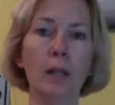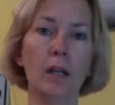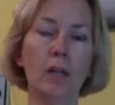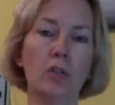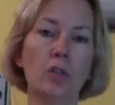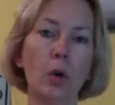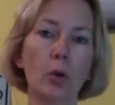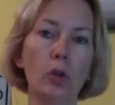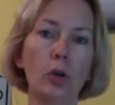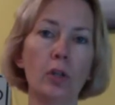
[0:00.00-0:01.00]
So
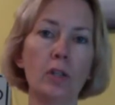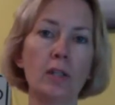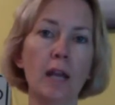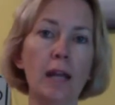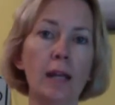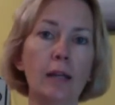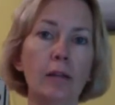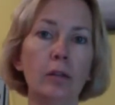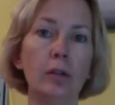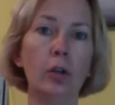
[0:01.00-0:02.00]
you're
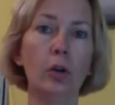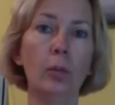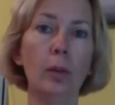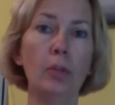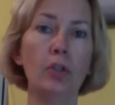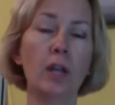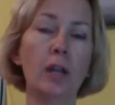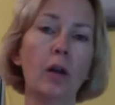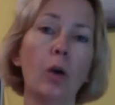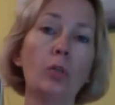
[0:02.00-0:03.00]
staying, maybe you're staying
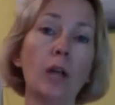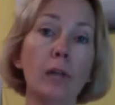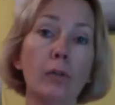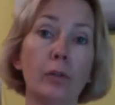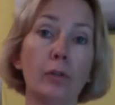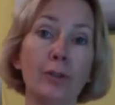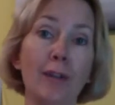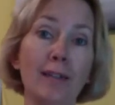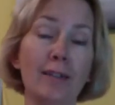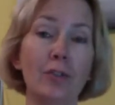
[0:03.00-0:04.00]
in a hotel for a few
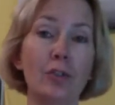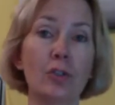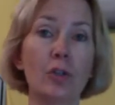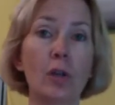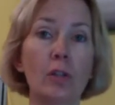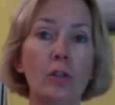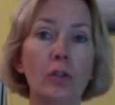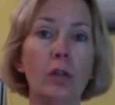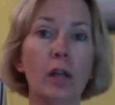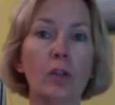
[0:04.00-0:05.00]
days and you're just going to
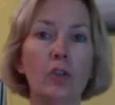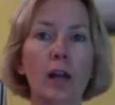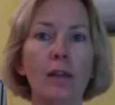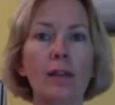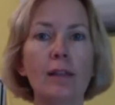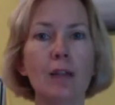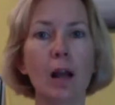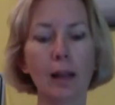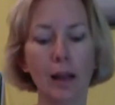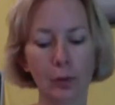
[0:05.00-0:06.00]
check things
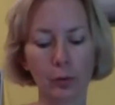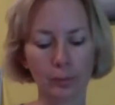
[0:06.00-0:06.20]
all out.